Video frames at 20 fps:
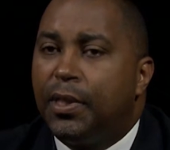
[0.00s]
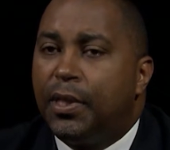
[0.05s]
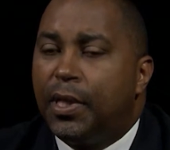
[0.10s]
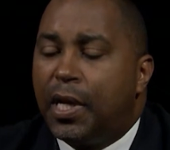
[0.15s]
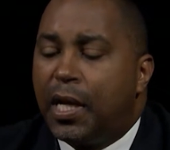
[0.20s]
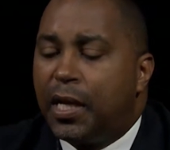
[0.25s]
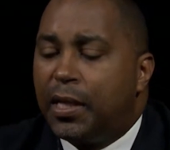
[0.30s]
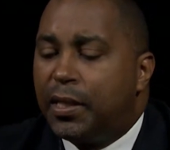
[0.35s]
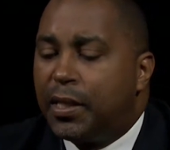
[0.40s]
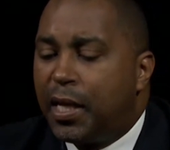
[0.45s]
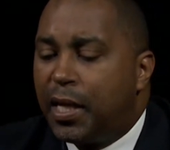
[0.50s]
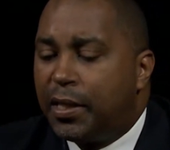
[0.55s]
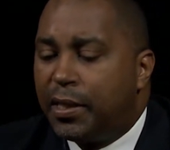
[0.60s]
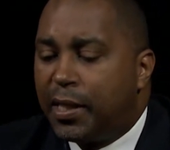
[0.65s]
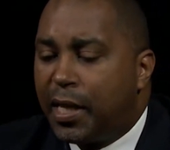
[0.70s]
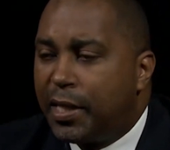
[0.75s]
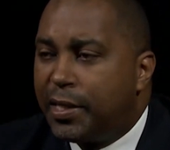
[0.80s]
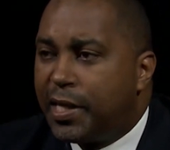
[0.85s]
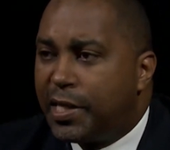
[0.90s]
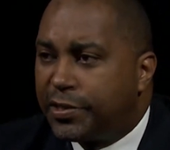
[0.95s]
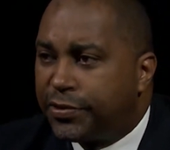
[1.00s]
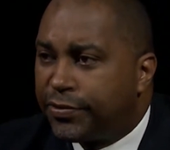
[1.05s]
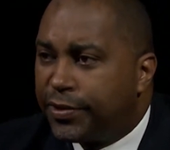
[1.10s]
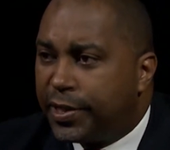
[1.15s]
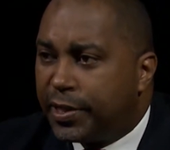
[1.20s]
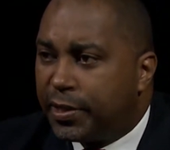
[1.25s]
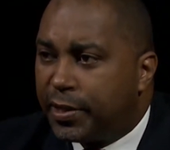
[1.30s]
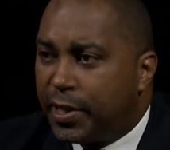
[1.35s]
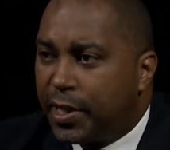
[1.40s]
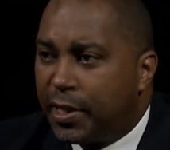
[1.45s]
Yeah, and that's
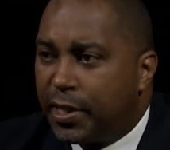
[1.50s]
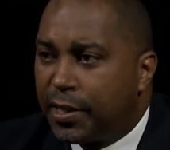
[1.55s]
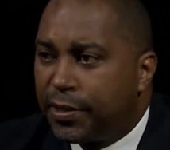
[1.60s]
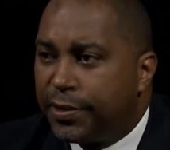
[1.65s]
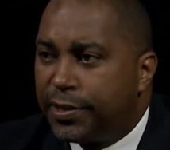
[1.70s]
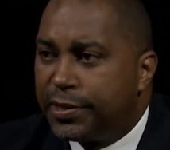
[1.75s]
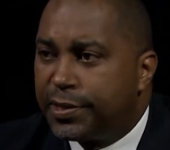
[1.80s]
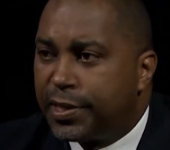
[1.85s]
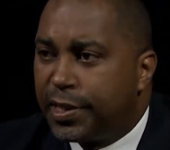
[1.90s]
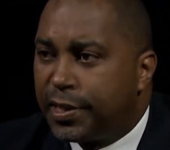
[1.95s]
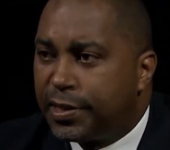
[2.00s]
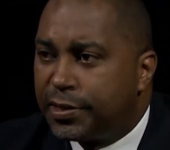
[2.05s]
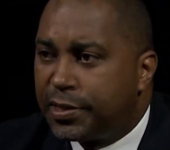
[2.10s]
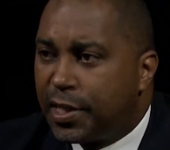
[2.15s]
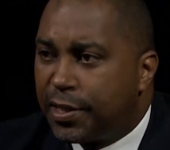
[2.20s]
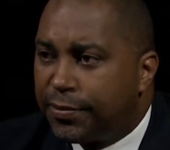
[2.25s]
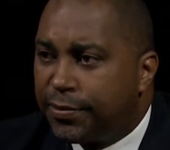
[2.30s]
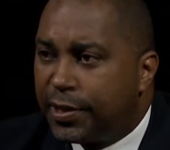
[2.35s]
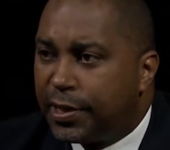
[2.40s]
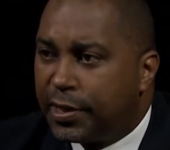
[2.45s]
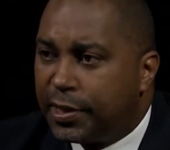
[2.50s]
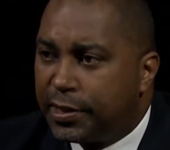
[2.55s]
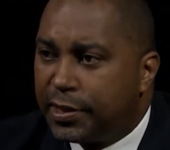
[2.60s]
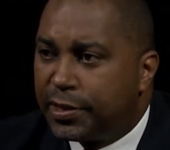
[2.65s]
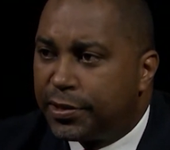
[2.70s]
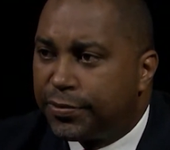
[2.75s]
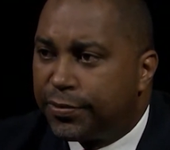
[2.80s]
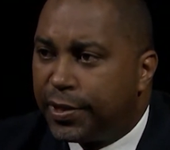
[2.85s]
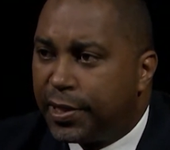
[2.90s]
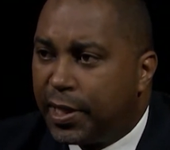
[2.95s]
real. I'm not going to say it's not real. It
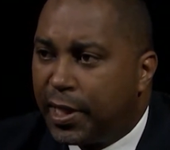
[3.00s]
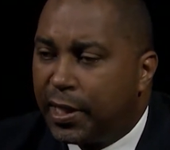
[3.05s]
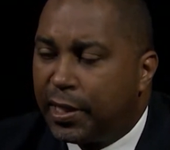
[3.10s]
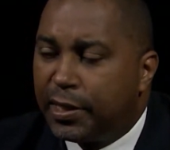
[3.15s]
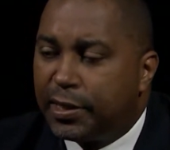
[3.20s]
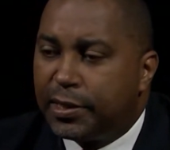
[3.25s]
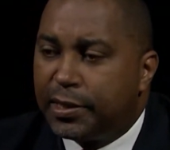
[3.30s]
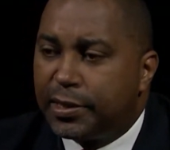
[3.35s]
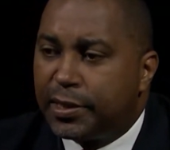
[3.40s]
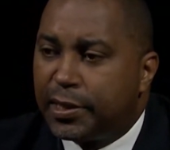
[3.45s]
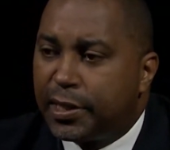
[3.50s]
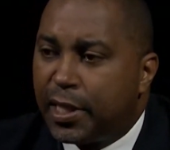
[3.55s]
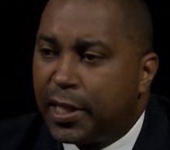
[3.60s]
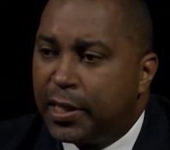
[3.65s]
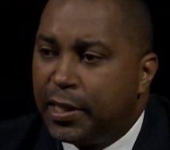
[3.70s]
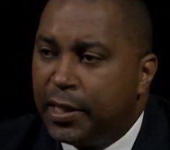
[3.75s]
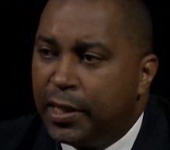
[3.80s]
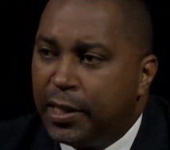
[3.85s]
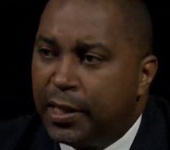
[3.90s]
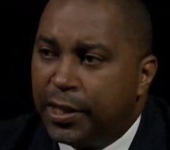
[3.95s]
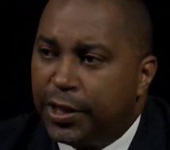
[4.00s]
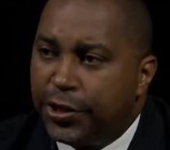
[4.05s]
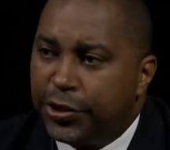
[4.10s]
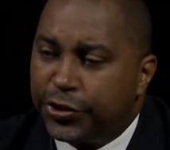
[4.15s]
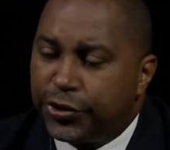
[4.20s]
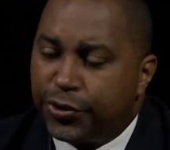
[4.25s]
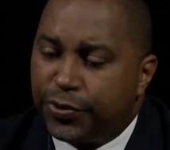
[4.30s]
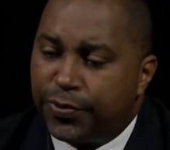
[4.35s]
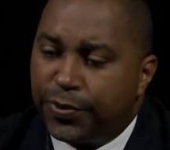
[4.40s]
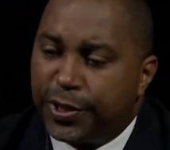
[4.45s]
is real, and it is an
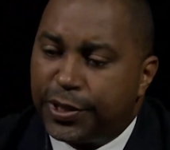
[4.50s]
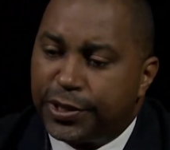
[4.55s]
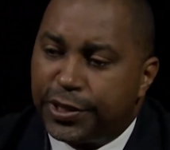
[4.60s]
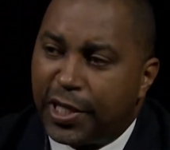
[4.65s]
issue which